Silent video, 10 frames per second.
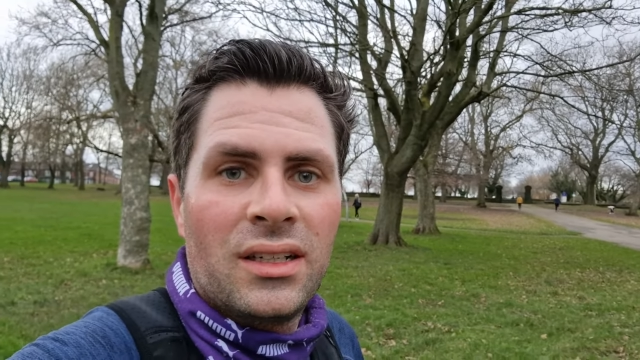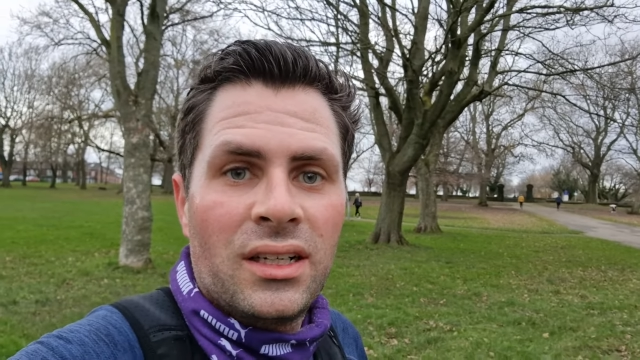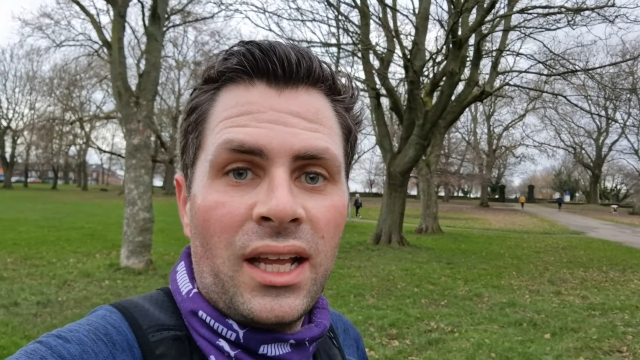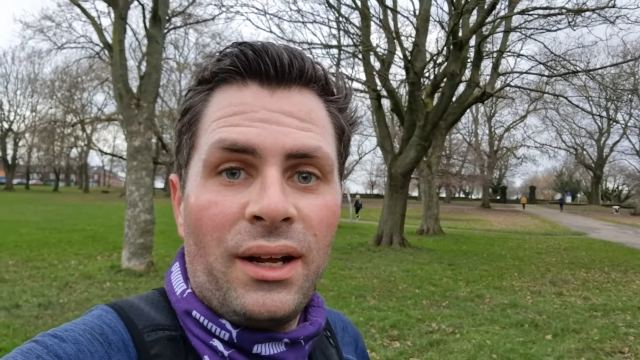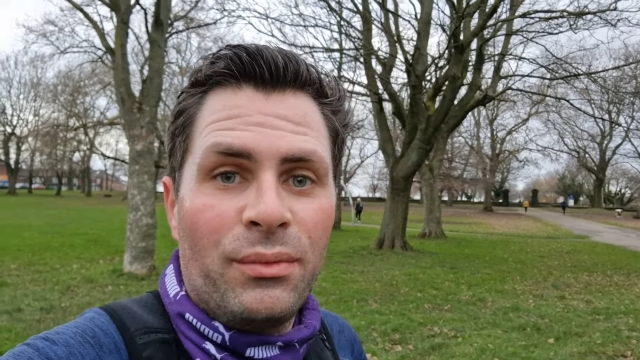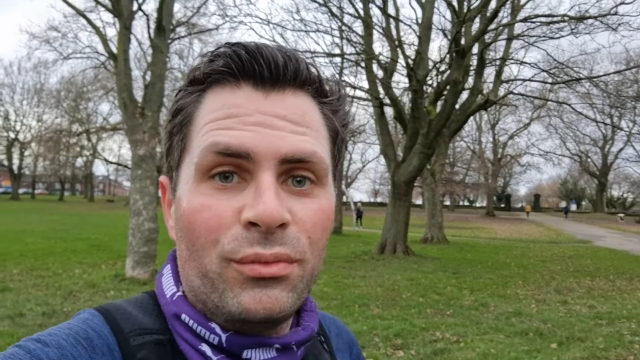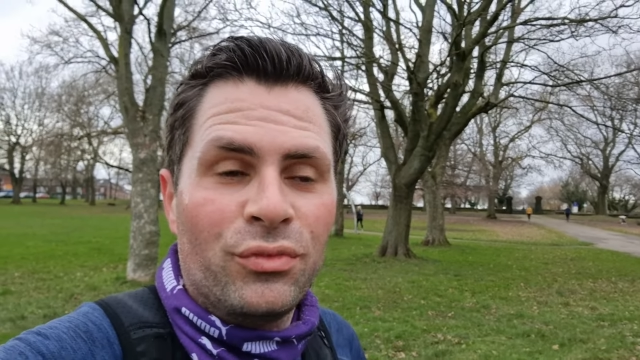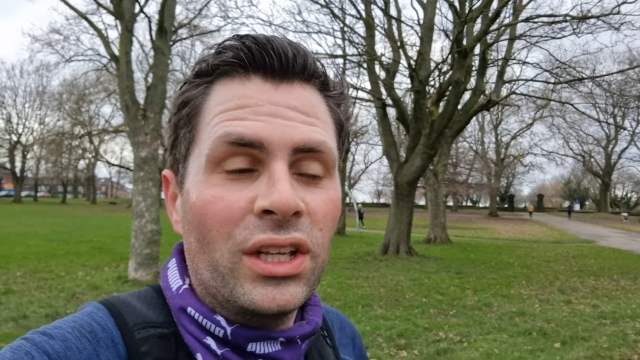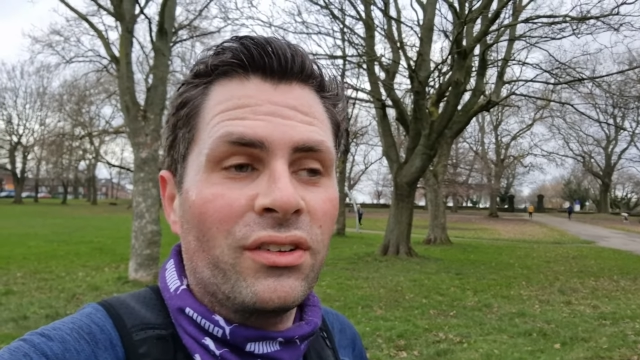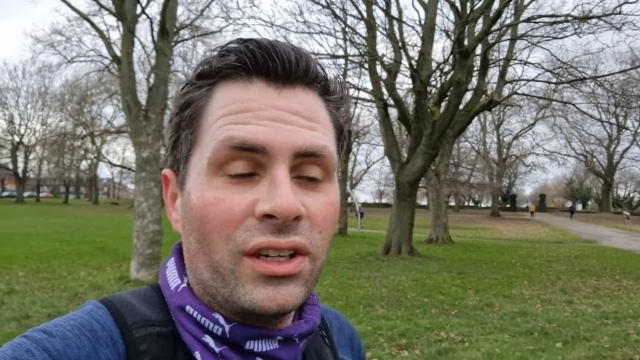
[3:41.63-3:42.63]
yeah,
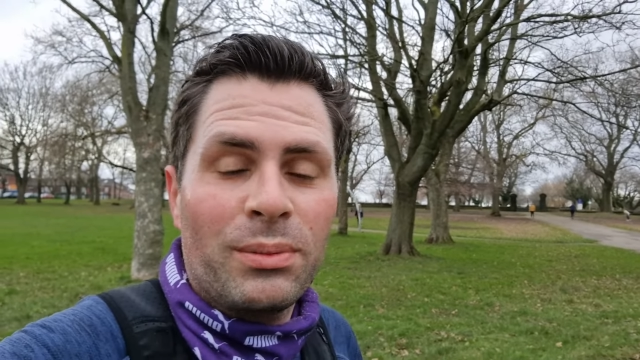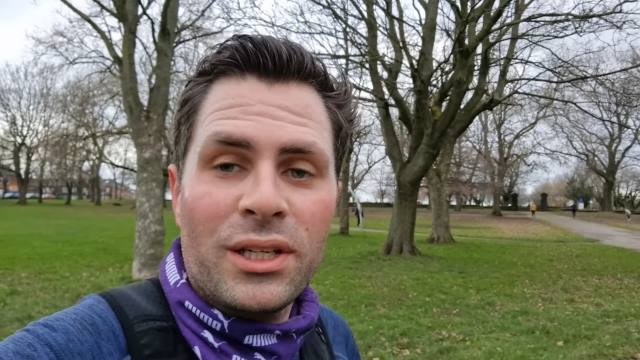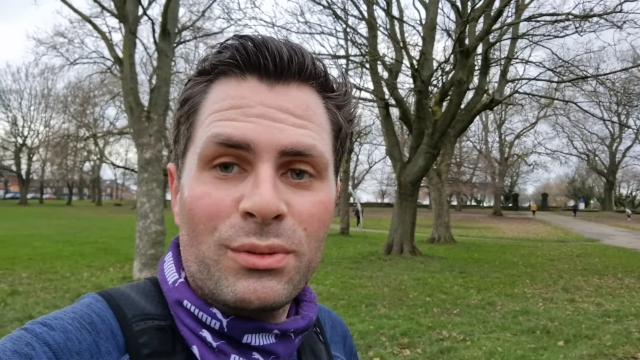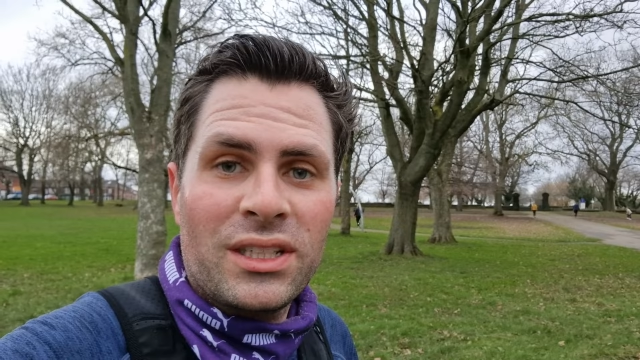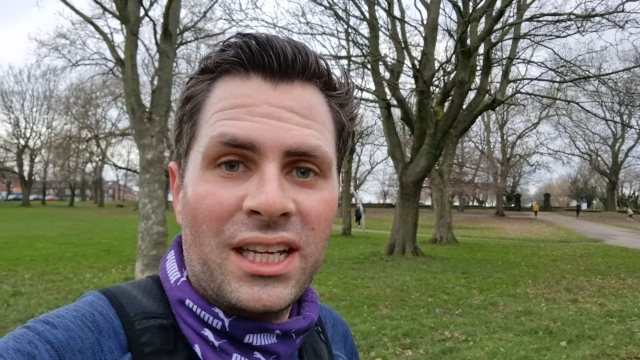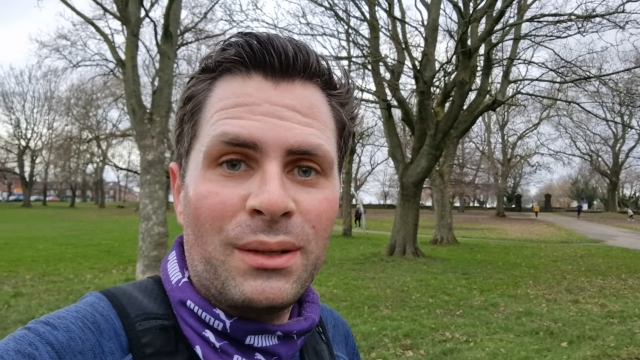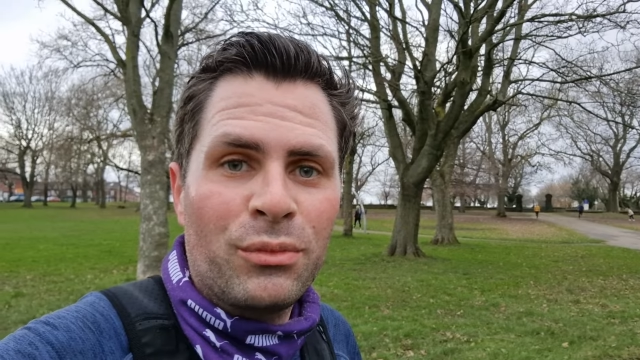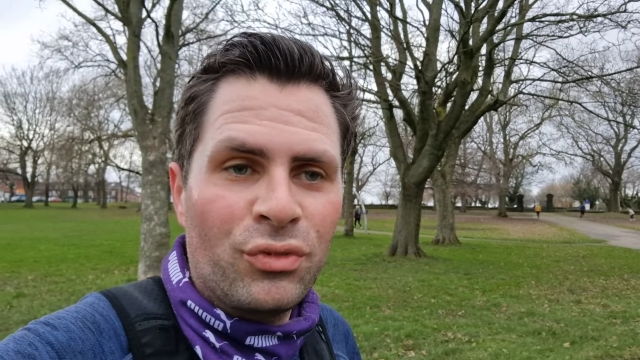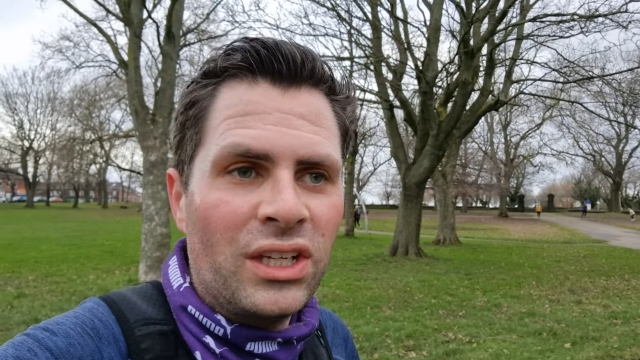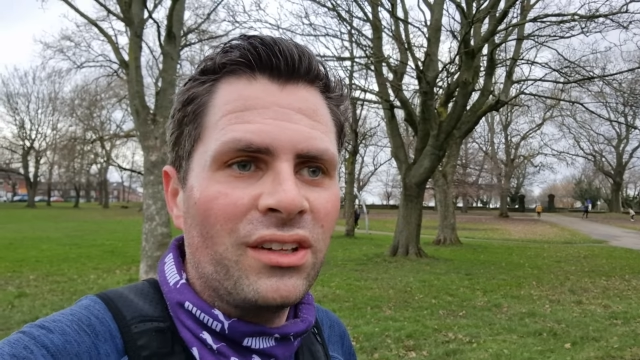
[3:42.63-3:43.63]
really, really pleased with the time.
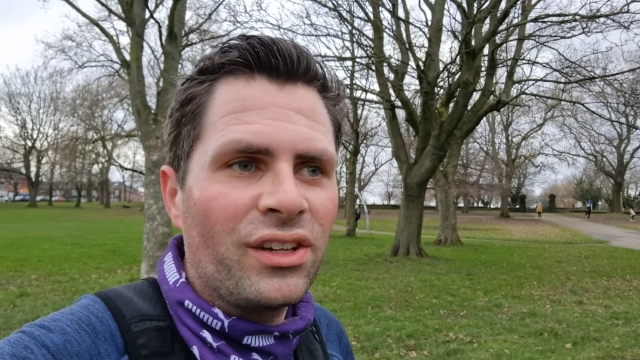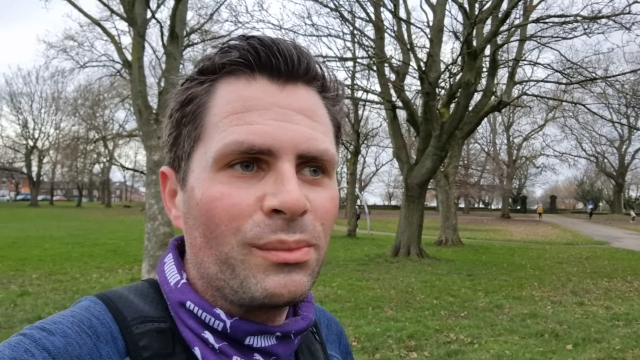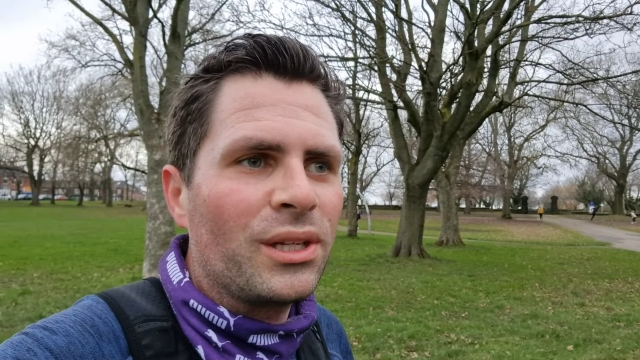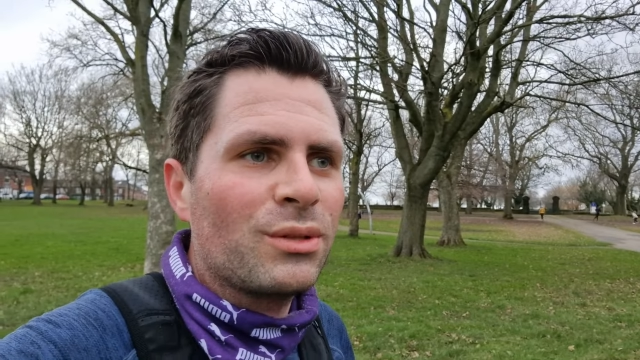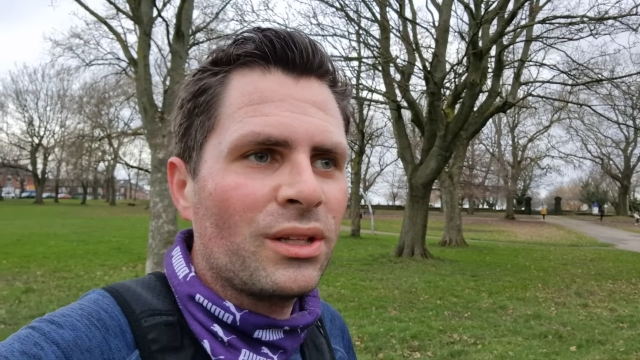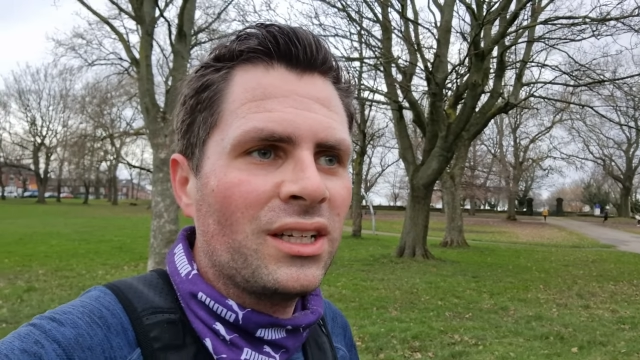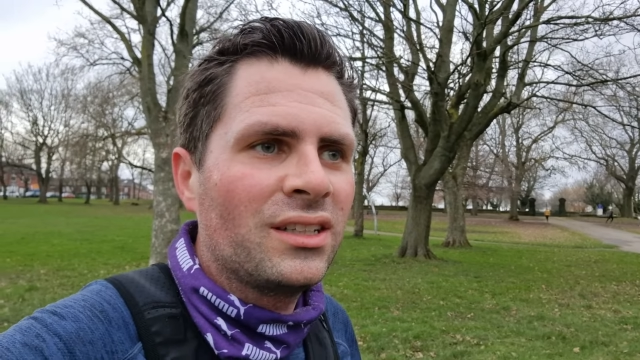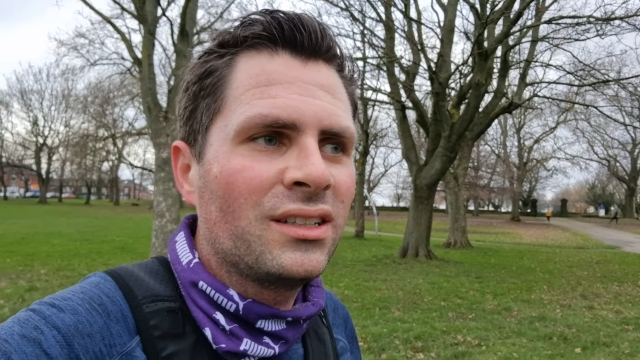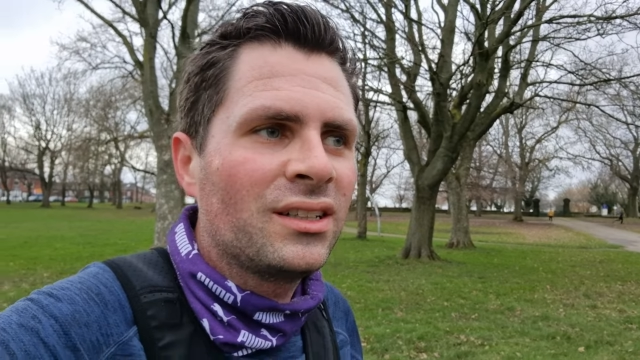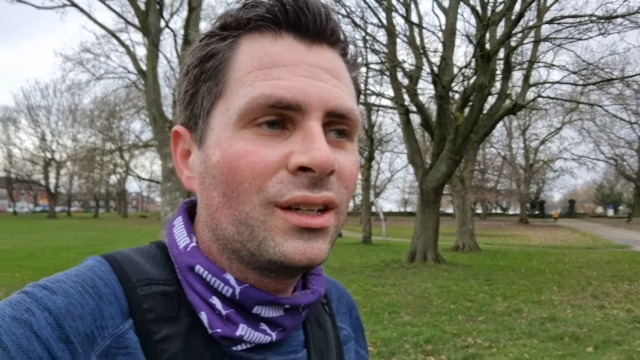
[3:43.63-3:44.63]
Really, really pleased with that.
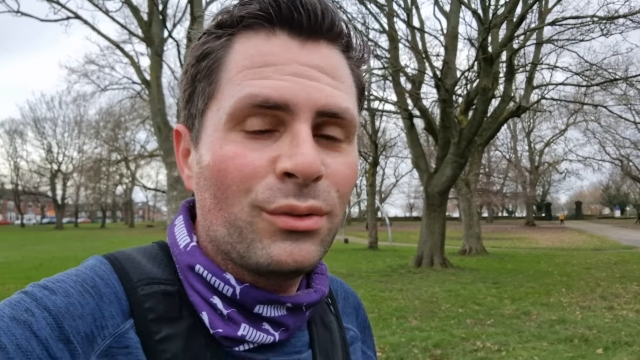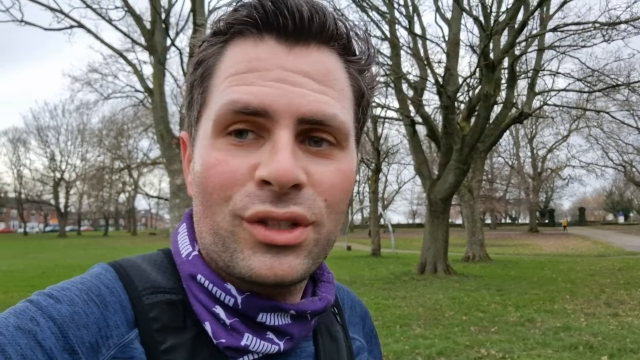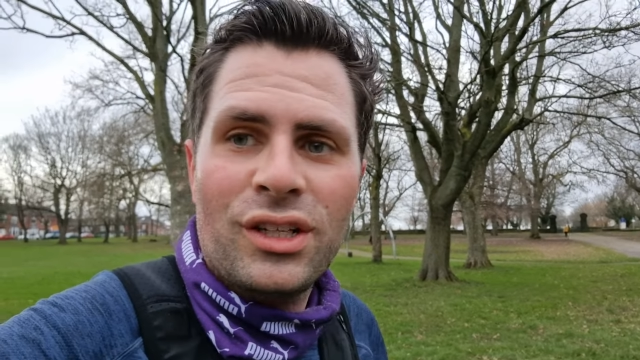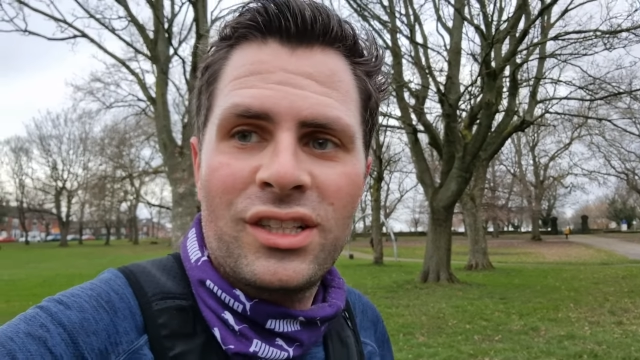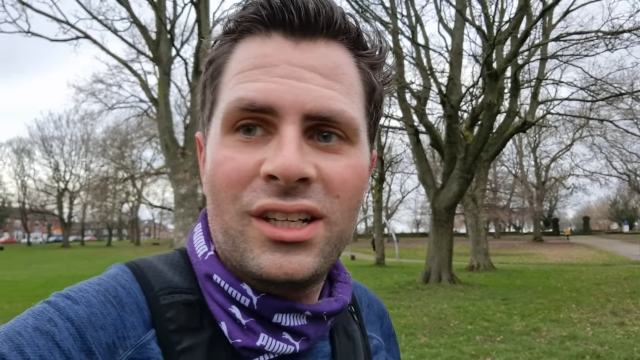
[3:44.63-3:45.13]
It was good.